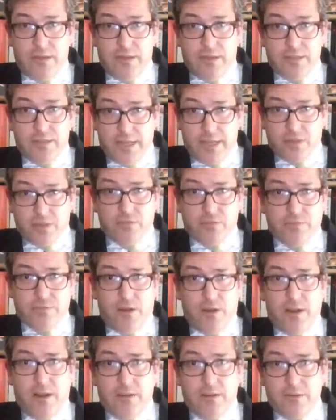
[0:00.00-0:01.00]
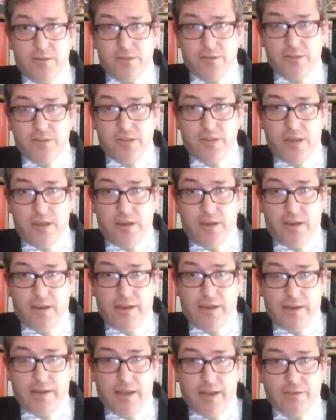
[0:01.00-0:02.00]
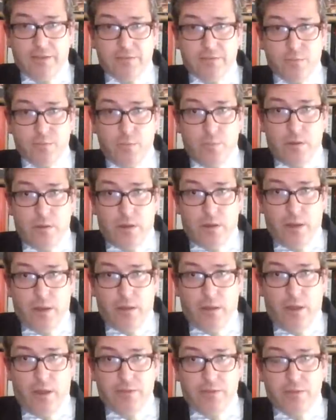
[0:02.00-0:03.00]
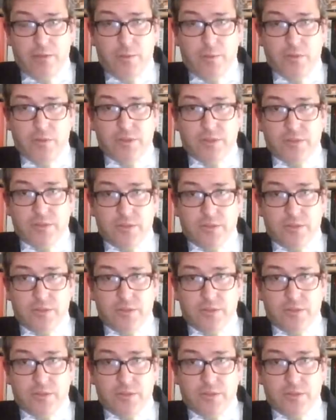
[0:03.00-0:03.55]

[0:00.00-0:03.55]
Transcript: sexual violence uh, and and uh, other abuses.